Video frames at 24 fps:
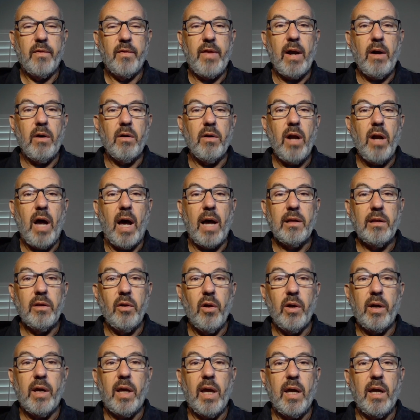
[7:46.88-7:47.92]
They are not
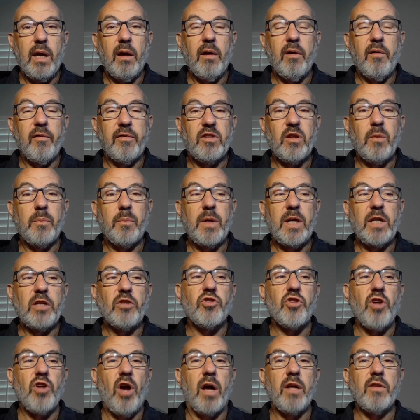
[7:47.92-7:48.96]
looking to be
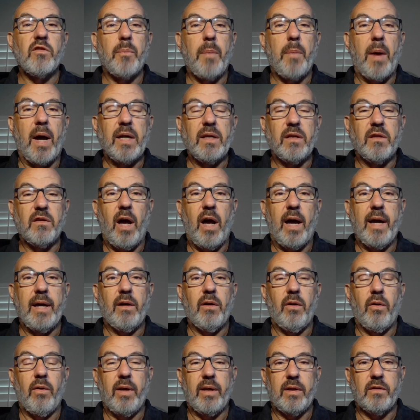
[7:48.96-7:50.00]
judged by
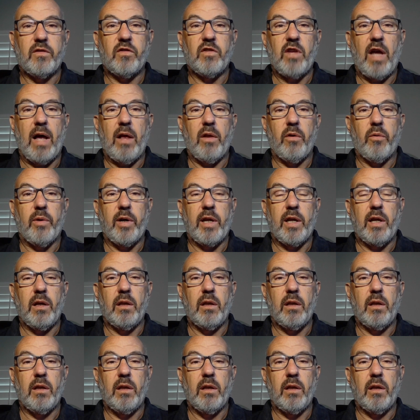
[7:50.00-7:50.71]
title and salary